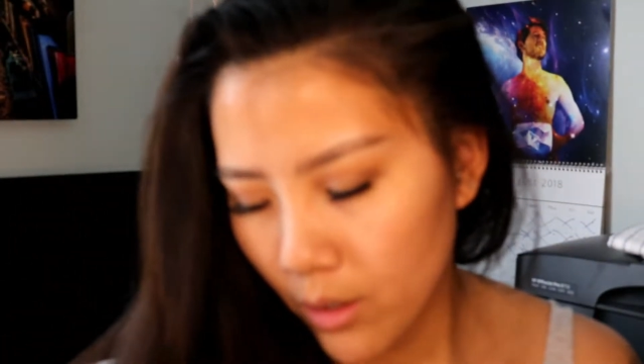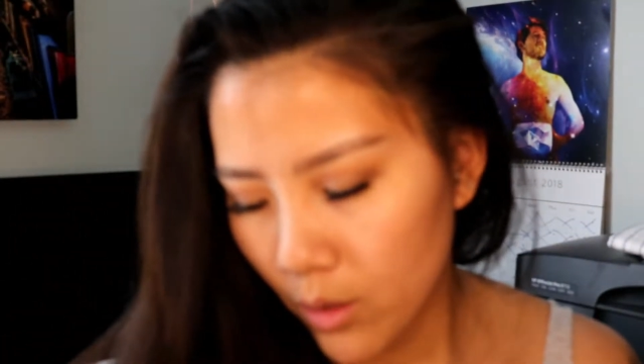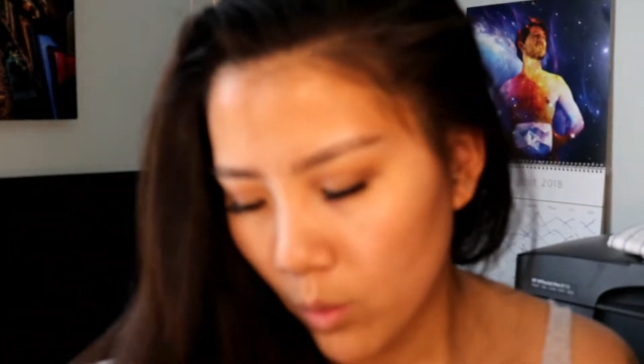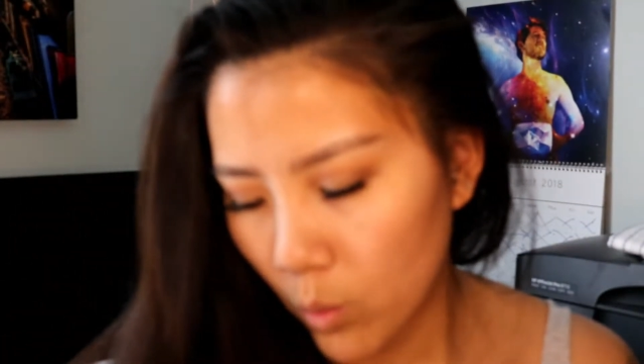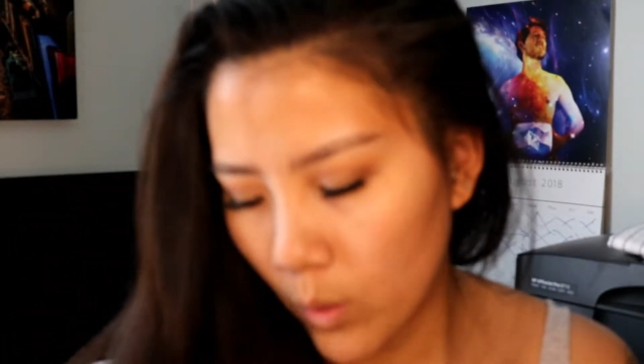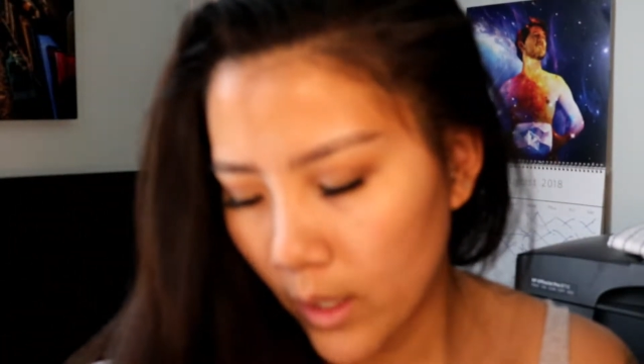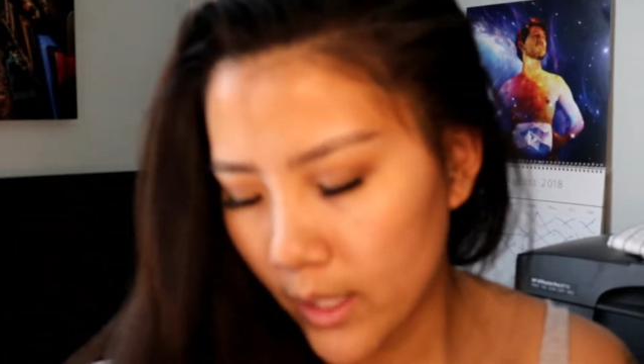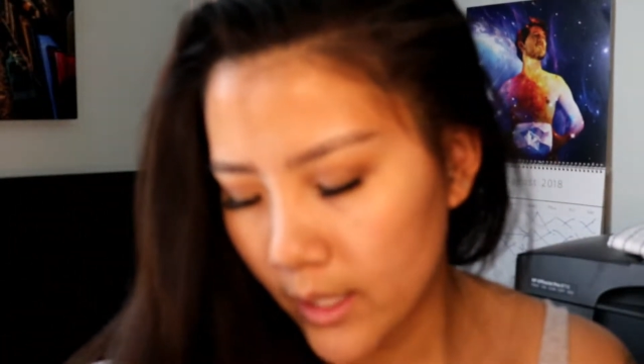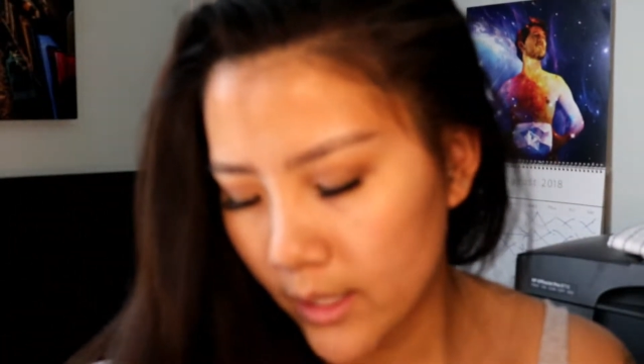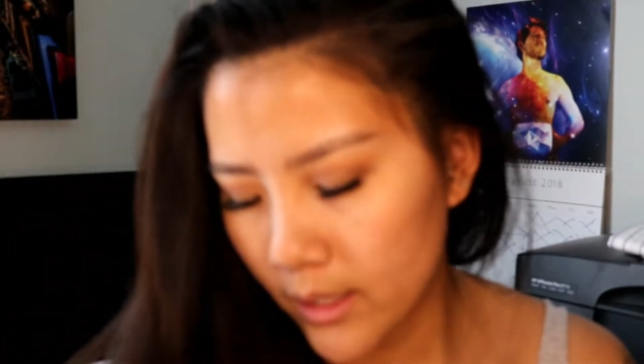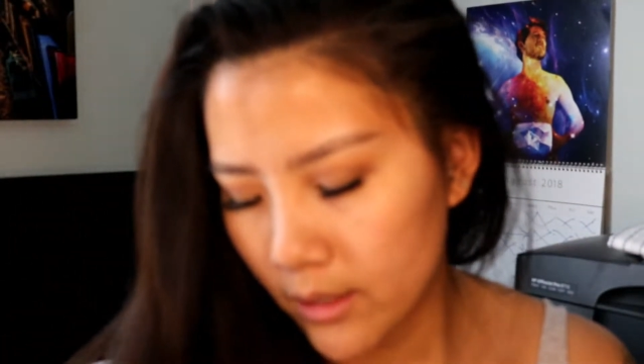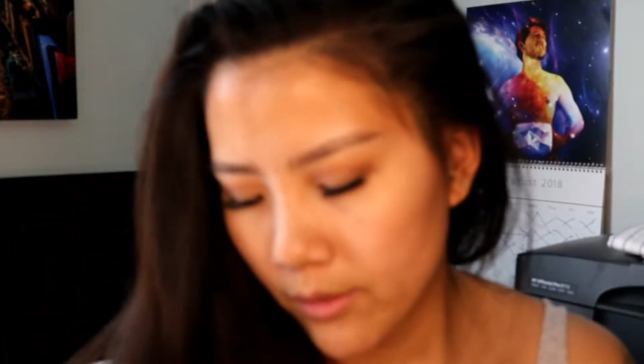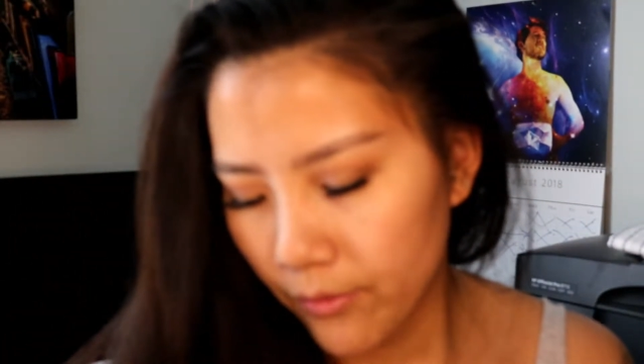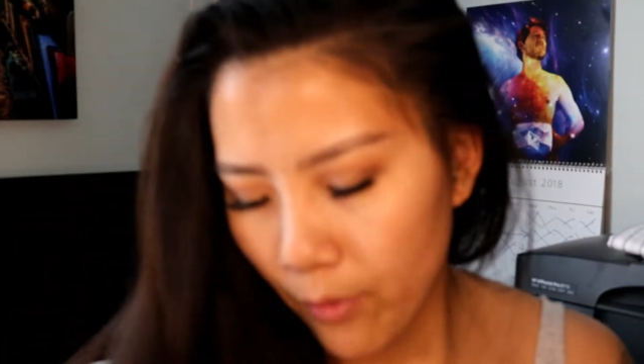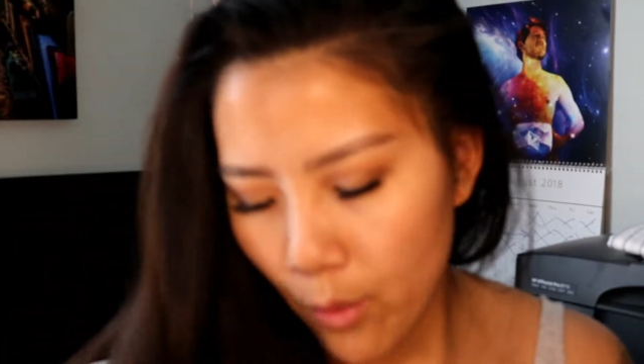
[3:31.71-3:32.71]

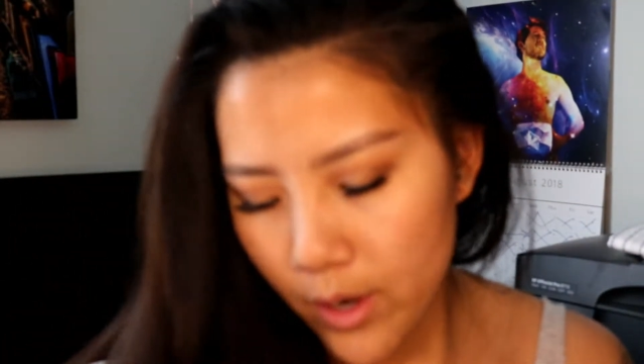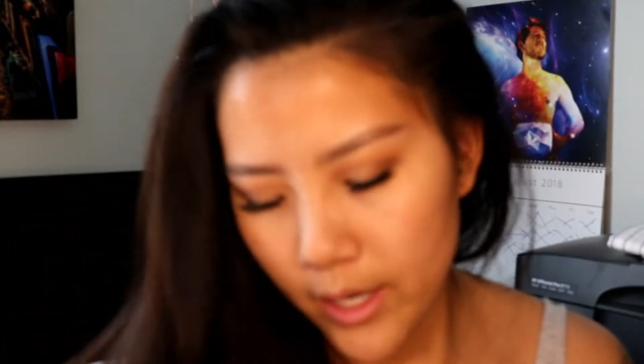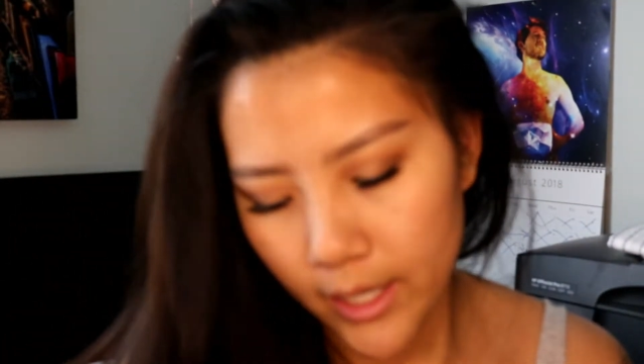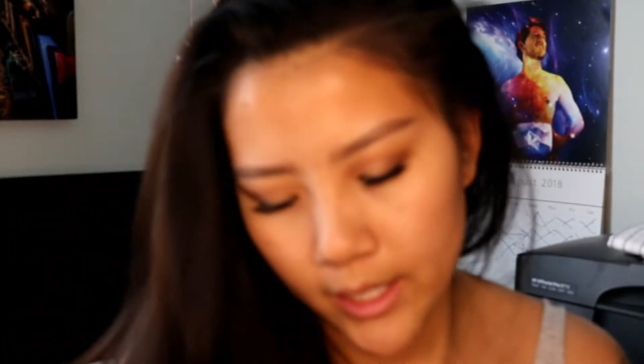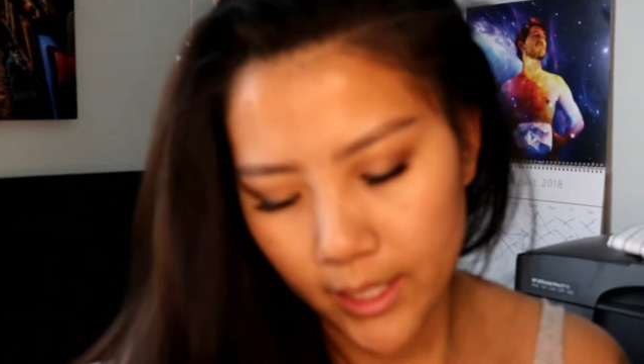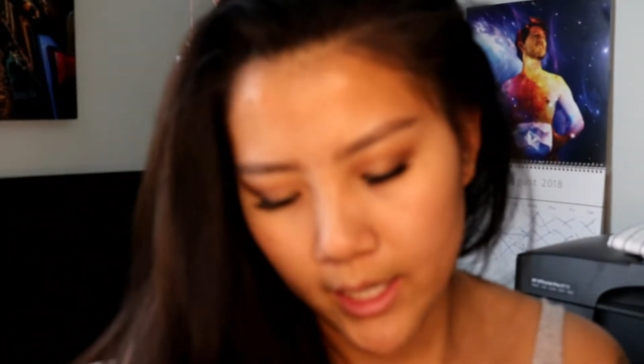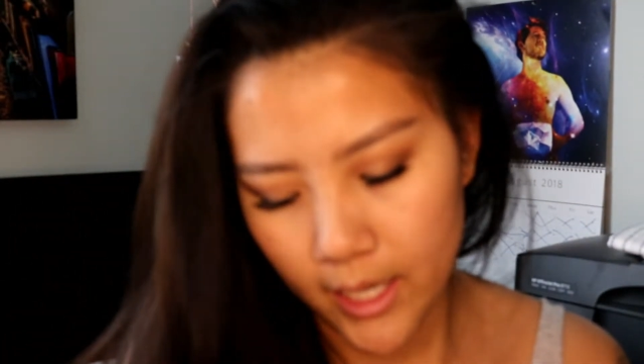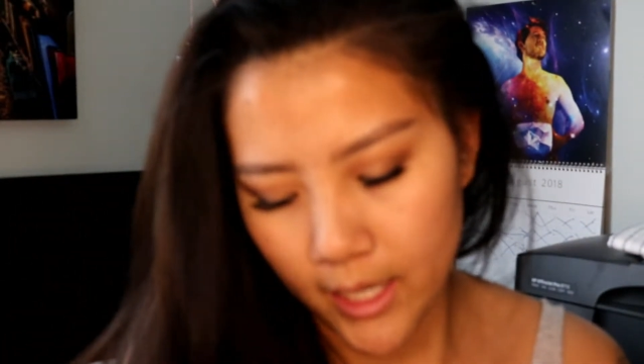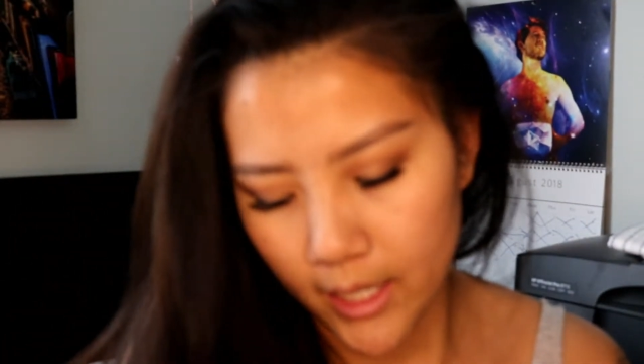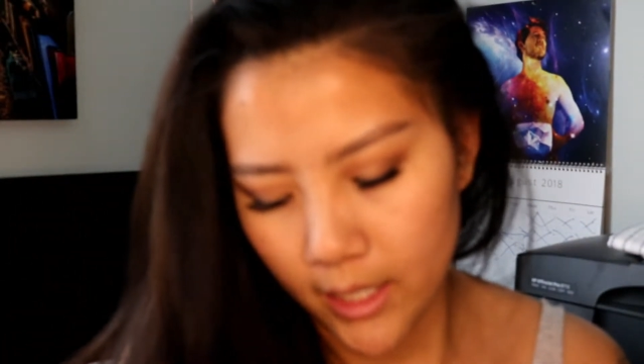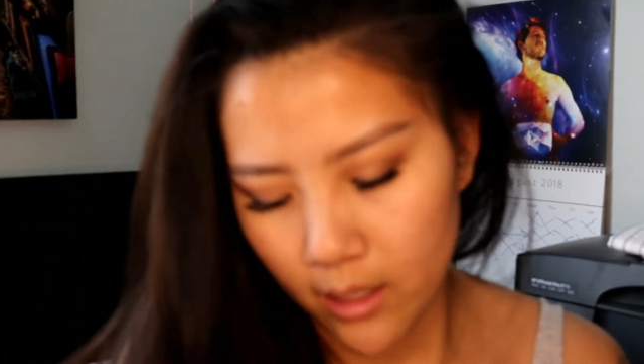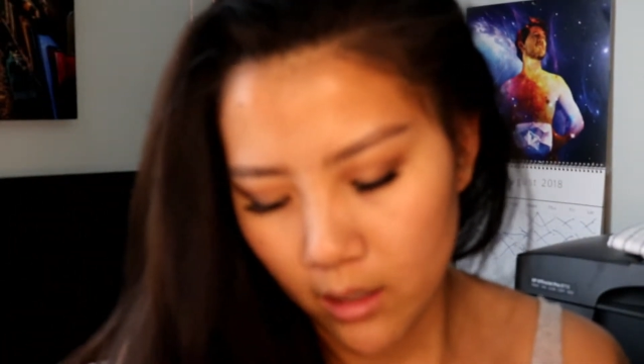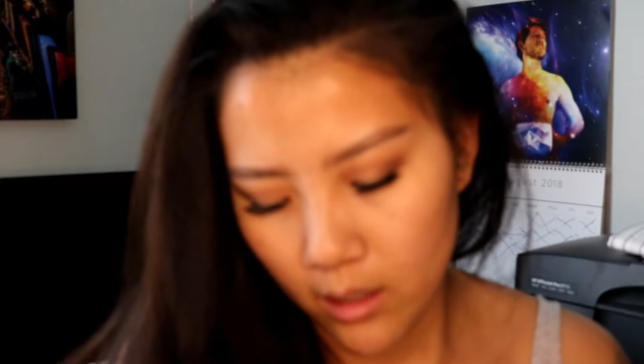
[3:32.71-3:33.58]
was $4.99,